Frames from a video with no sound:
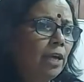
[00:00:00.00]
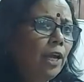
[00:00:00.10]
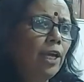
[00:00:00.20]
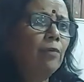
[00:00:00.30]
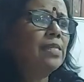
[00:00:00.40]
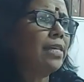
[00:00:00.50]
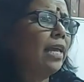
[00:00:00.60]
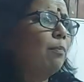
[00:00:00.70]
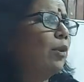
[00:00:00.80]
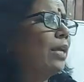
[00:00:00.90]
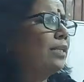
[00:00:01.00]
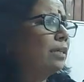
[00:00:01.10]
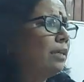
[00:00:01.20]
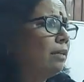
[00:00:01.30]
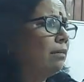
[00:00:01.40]
He was
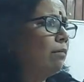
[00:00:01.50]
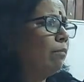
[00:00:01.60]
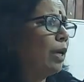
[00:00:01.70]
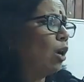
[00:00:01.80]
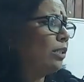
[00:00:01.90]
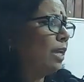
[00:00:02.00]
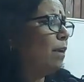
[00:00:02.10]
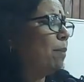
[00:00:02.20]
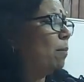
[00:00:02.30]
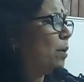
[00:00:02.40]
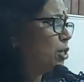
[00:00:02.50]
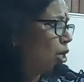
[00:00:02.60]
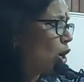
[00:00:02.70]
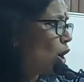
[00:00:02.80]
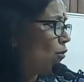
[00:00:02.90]
celebrated because he had
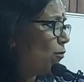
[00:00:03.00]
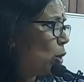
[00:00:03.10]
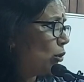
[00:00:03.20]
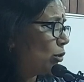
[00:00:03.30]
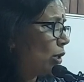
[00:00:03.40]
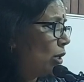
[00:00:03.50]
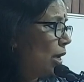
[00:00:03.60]
published a lot of books.